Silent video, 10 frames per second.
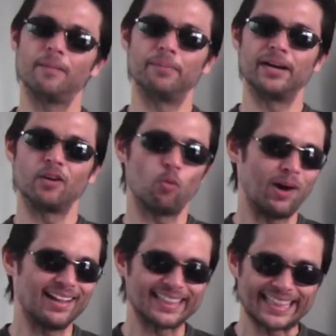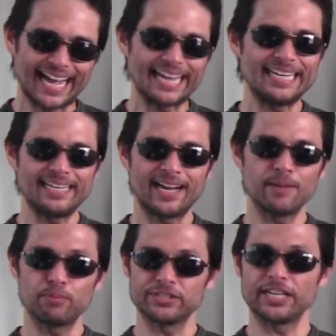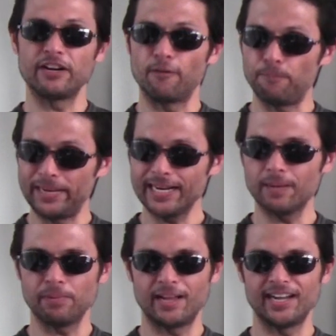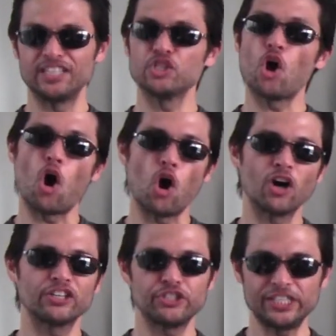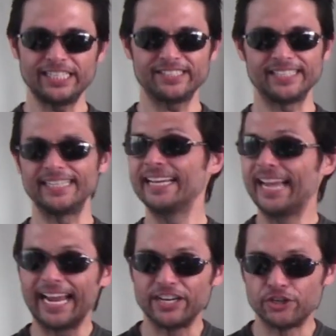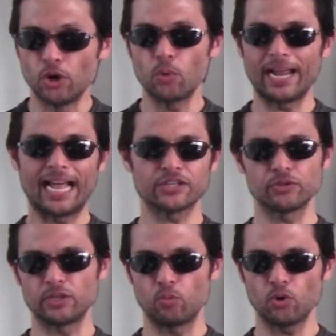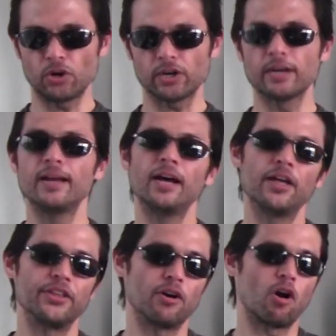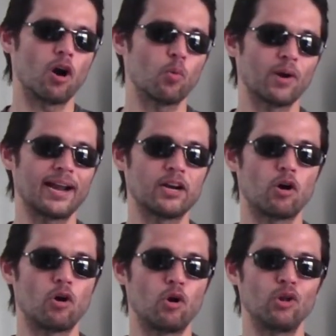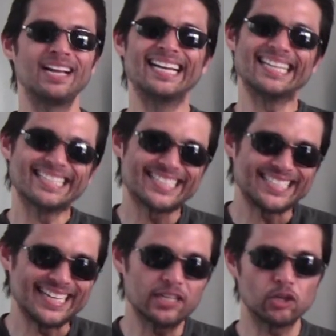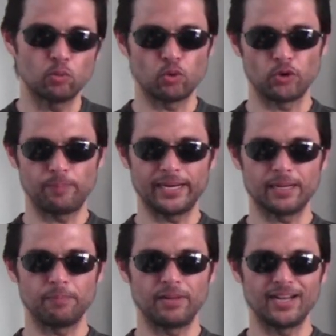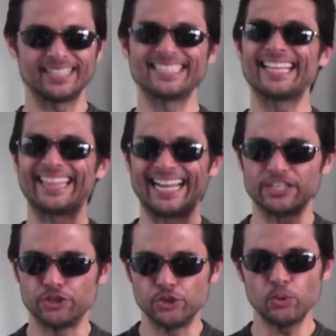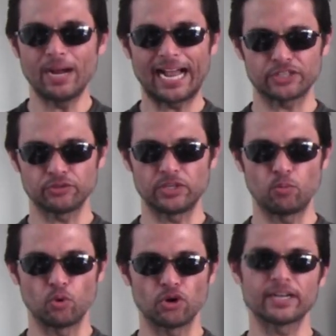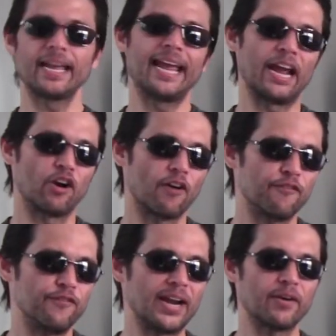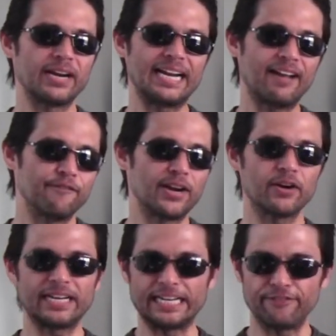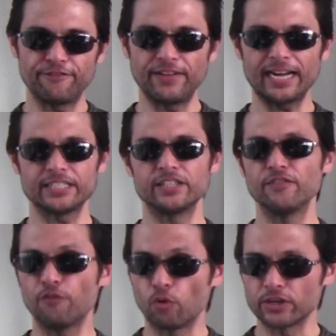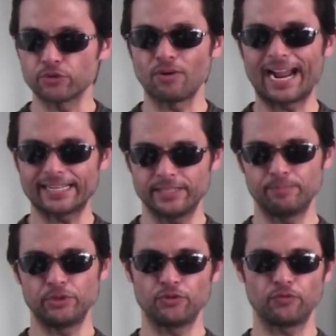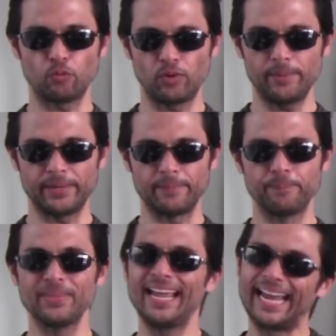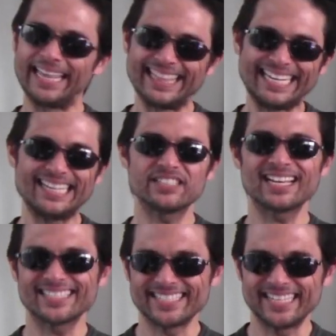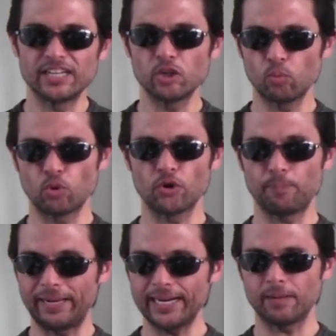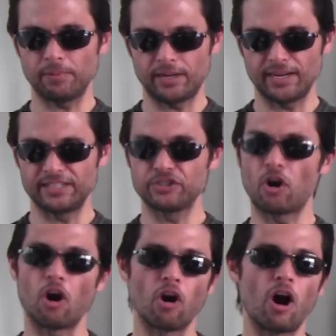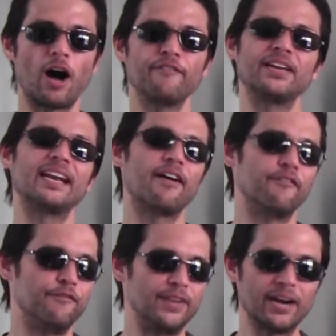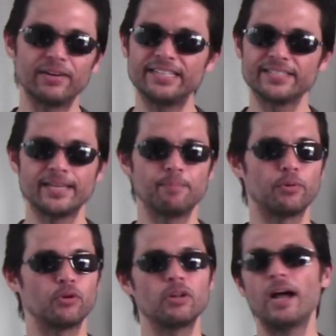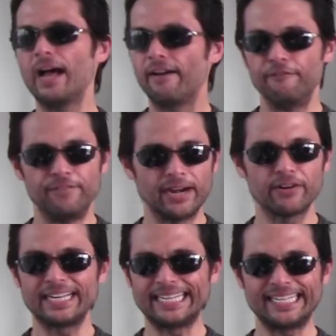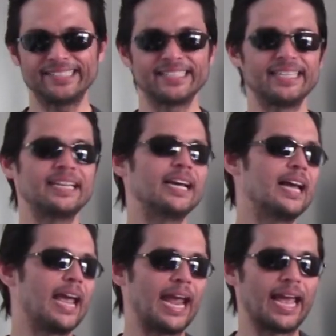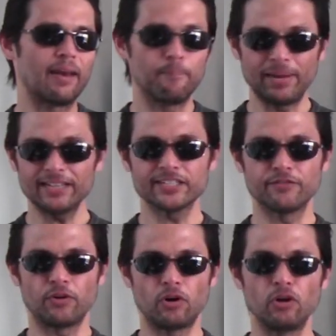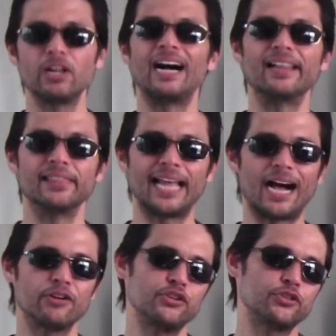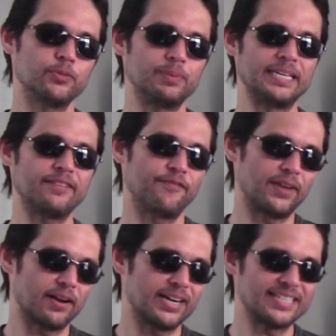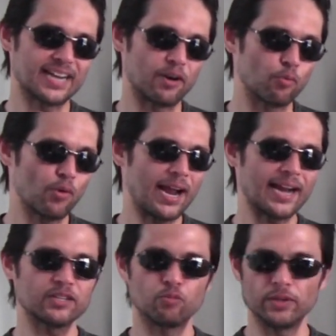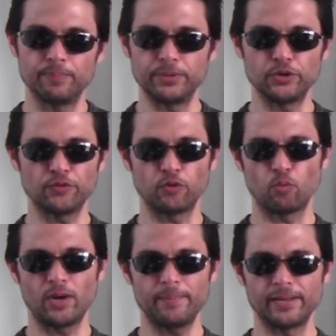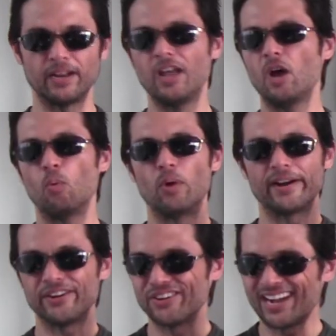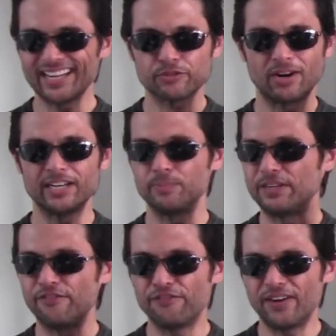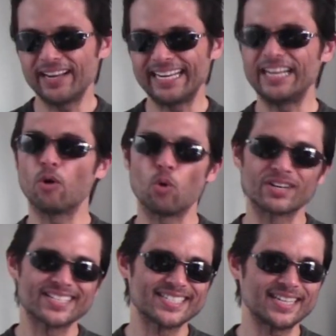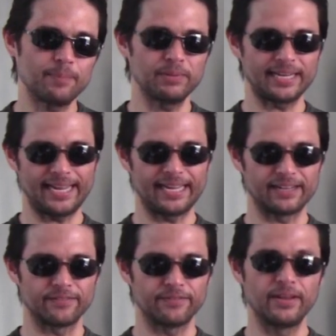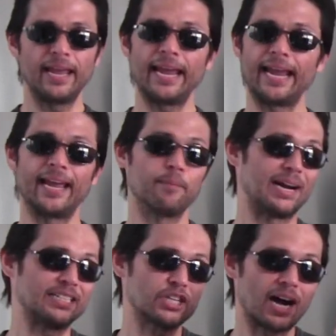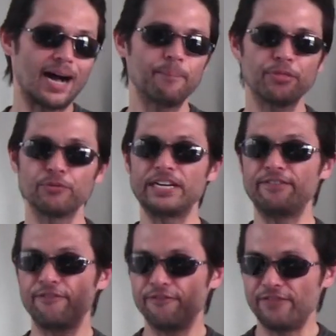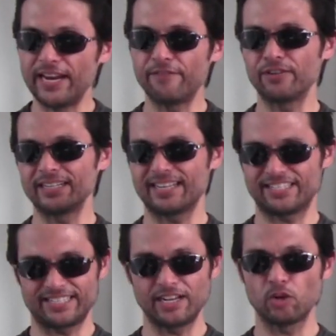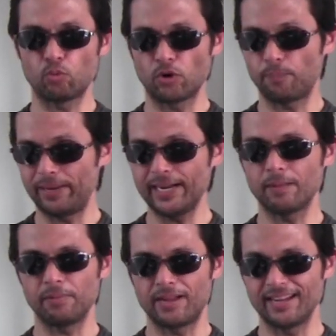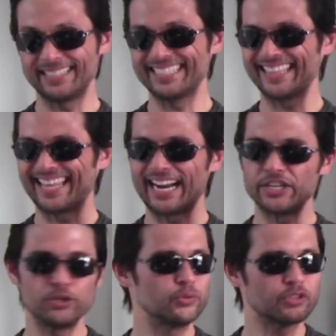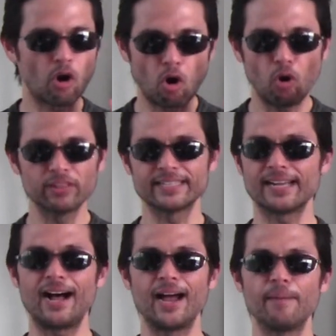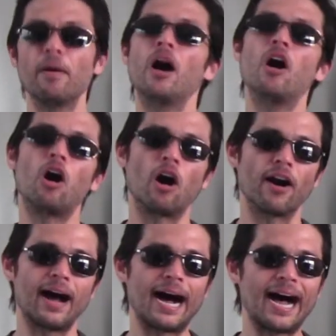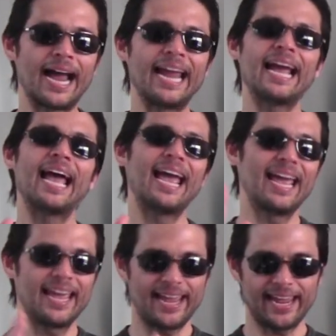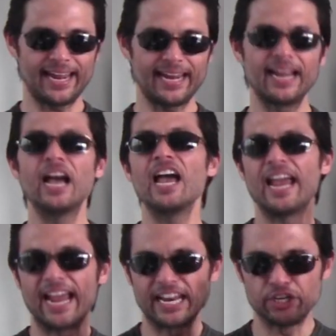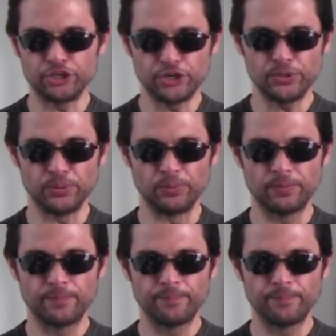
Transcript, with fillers: But while 99% of pickup lines are cheesy and don't actually work, there are what I call single word pickup lines that do actually work and are very, very effective for attracting beautiful women. And these single word pickup lines are often very simple, very easy, and best of all, allow you to be very direct with beautiful women where you're not trying to be funny or supplicative. And my top three favorite single word pickup lines that I use all the time are hi, hey, and you.